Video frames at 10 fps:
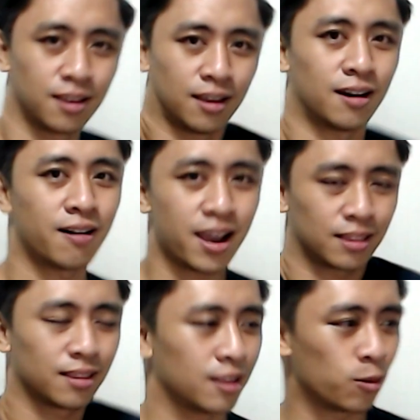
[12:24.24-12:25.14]
alright,
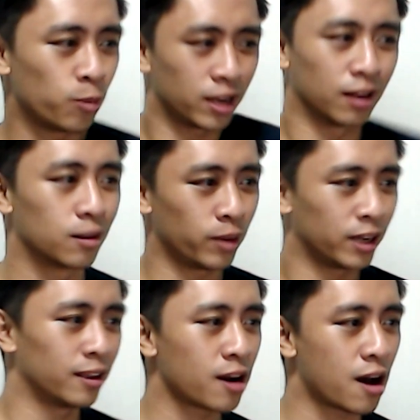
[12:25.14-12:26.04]
wiggle
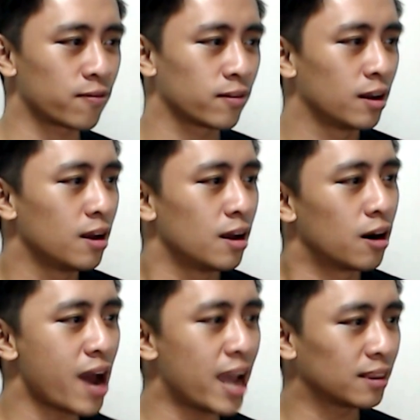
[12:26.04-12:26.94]
it off.
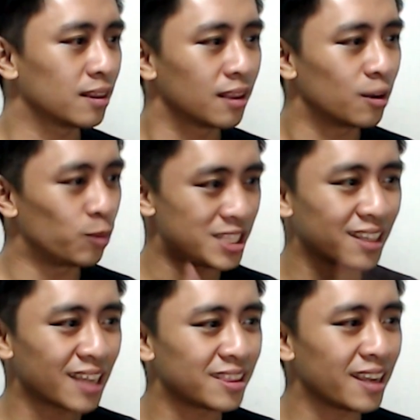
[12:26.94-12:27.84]
Right, we take
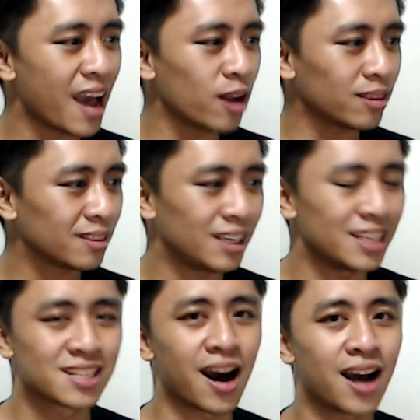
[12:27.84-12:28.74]
that thing out.
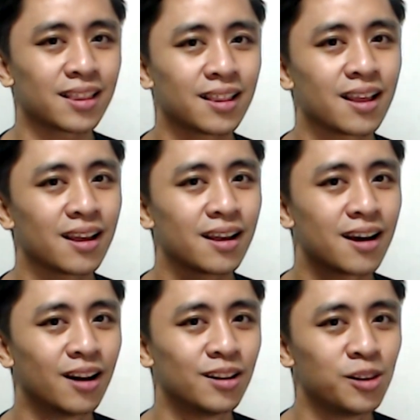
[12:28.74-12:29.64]
He's got
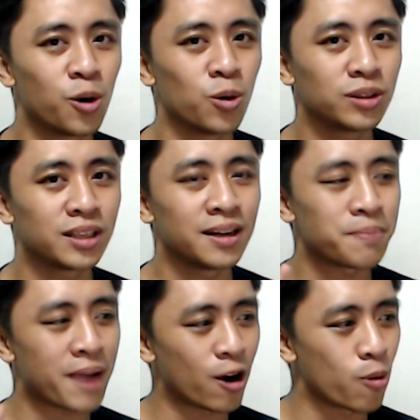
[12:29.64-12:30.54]
a Alolan
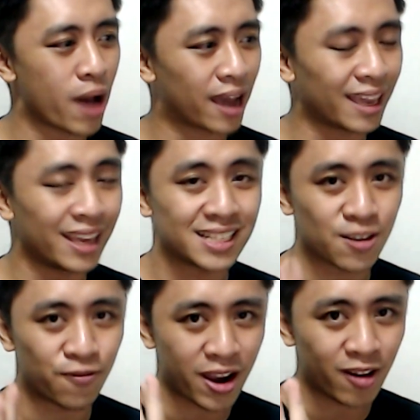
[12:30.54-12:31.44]
Marowak, and it's a
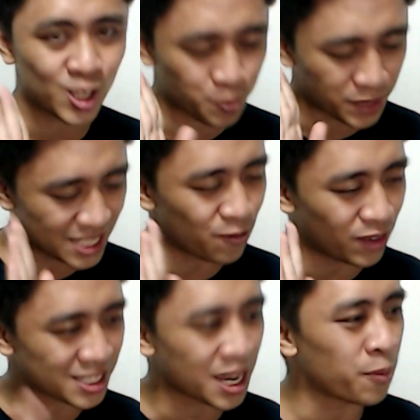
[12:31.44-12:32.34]
very
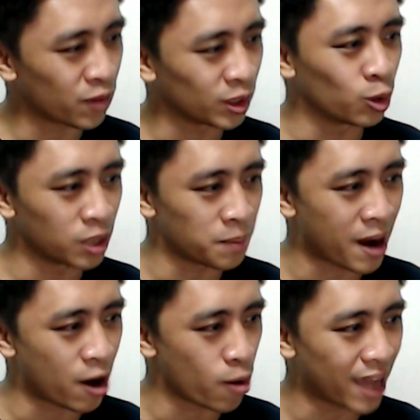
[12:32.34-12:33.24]
specific type of Alolan
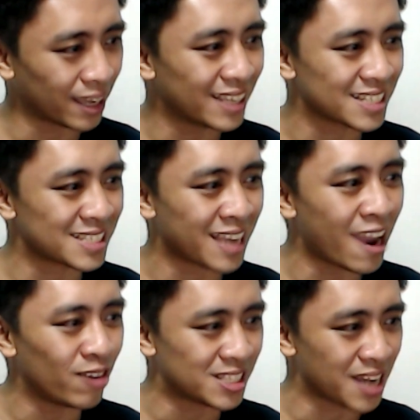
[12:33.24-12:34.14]
Marowak. It's a
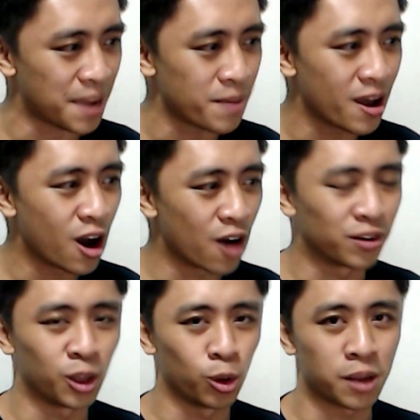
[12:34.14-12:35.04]
scary type of
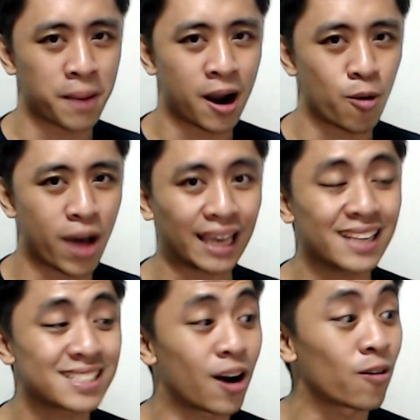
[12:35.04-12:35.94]
Alolan Marowak.
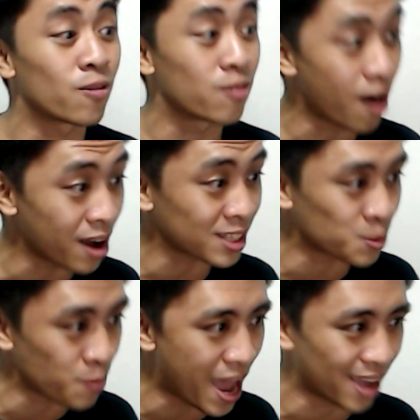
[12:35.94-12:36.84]
It's a Rock
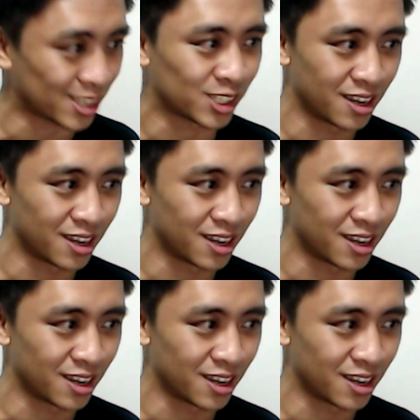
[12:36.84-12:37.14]
Smash